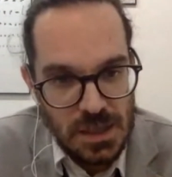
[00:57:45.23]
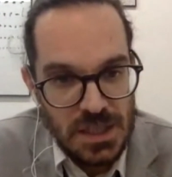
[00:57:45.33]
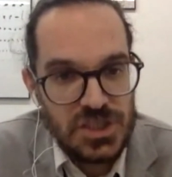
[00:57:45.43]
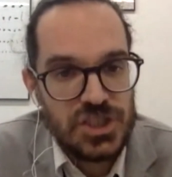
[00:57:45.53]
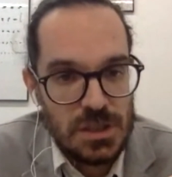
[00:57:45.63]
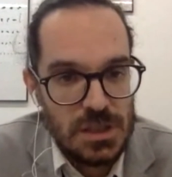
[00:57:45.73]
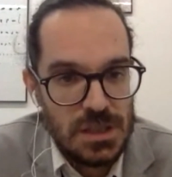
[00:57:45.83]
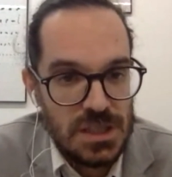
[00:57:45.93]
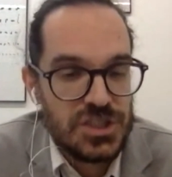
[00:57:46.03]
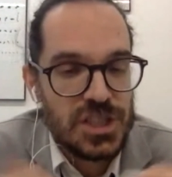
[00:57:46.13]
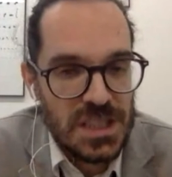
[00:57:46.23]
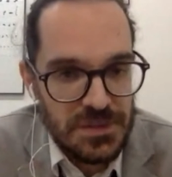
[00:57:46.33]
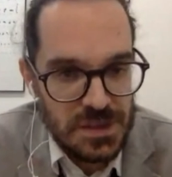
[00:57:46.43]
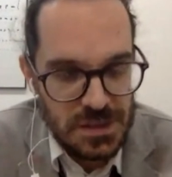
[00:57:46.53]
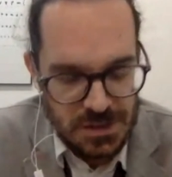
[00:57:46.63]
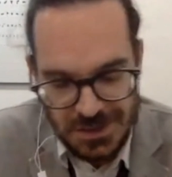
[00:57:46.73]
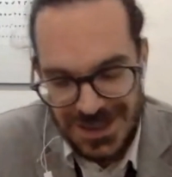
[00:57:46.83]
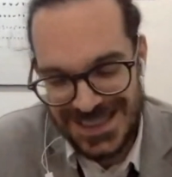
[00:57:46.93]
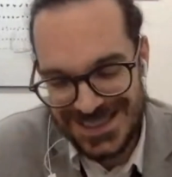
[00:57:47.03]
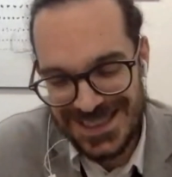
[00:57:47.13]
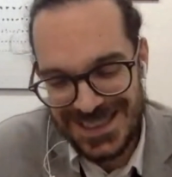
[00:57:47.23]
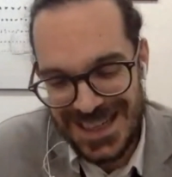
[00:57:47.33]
in Geneva at